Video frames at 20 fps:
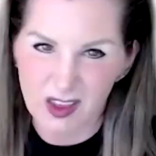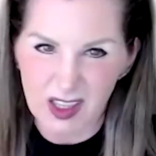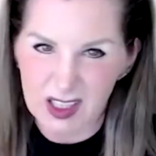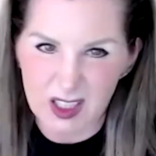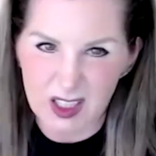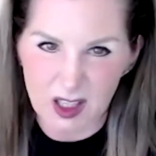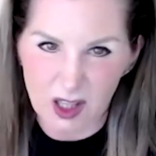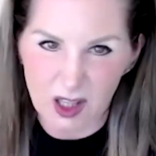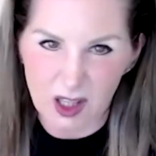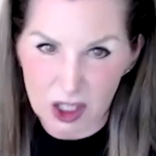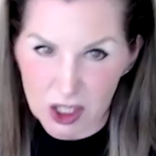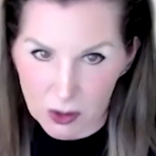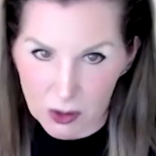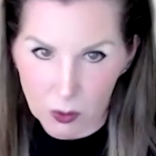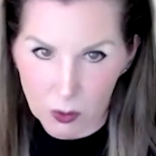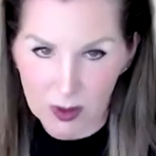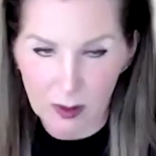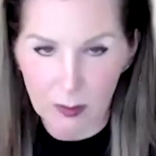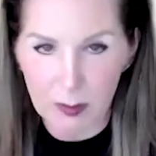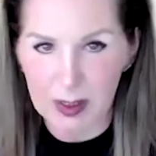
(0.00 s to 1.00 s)
thick sludgy
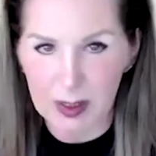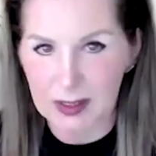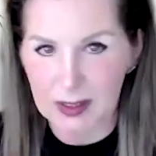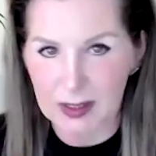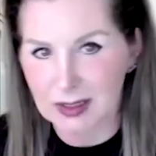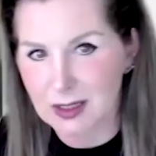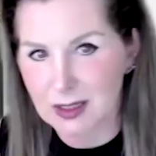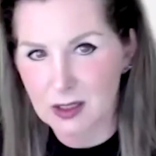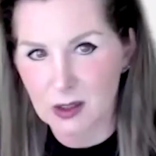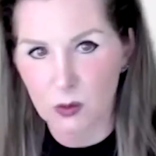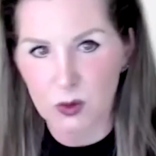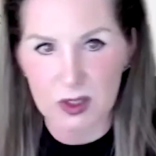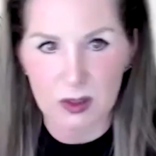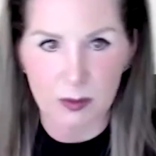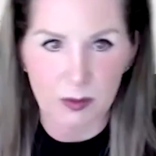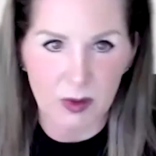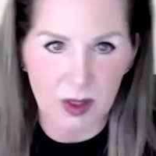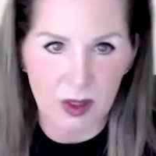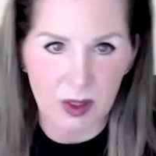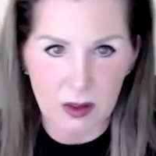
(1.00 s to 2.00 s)
oil, but at least it was
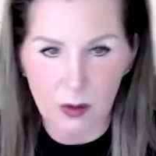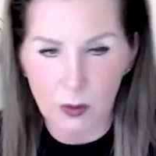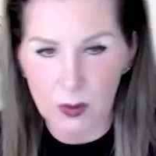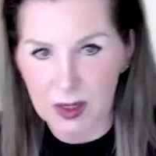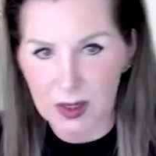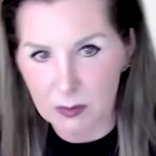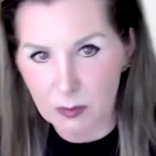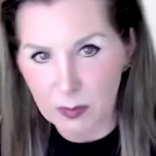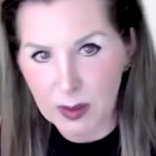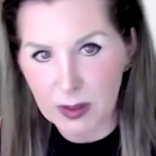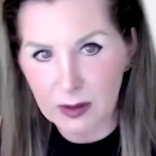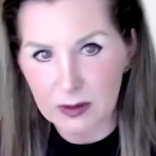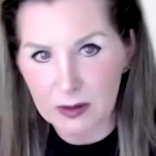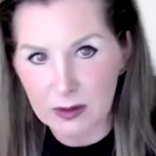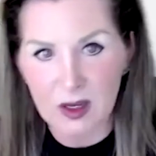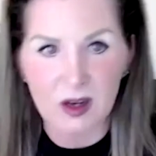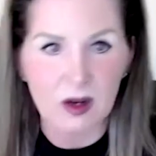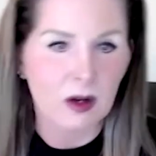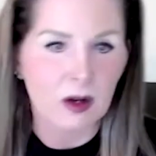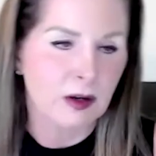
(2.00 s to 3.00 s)
something that we could mix.
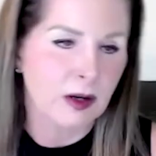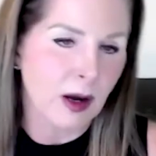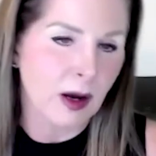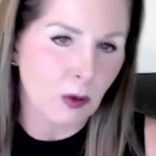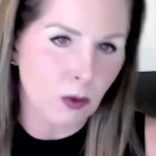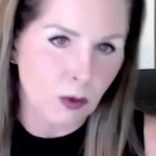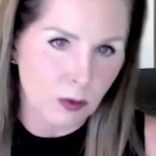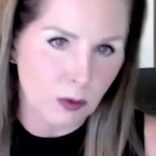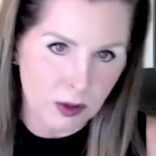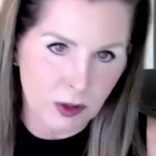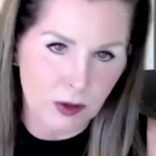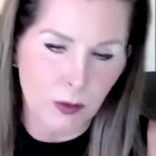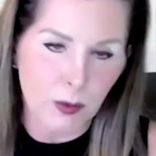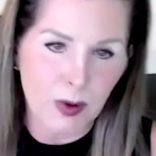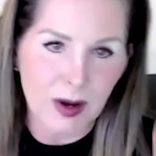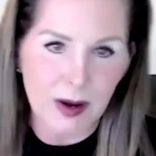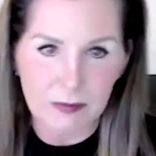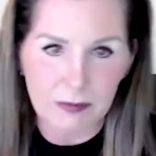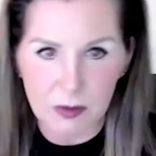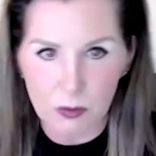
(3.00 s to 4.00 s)
Now, you know, we
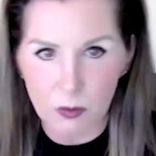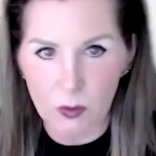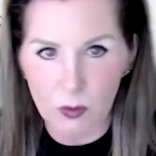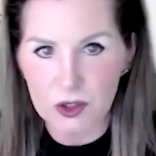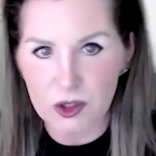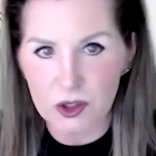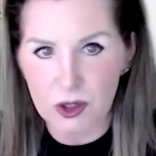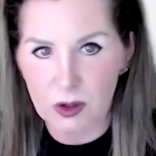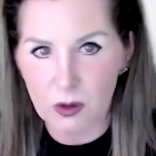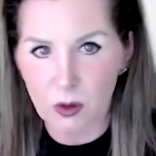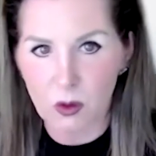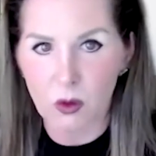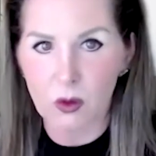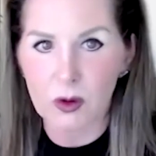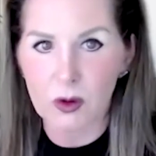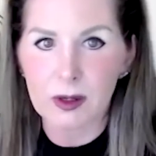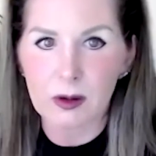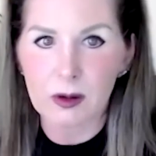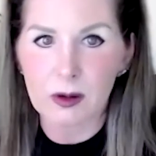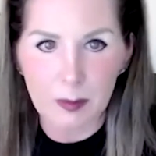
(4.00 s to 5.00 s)
have a Russian oil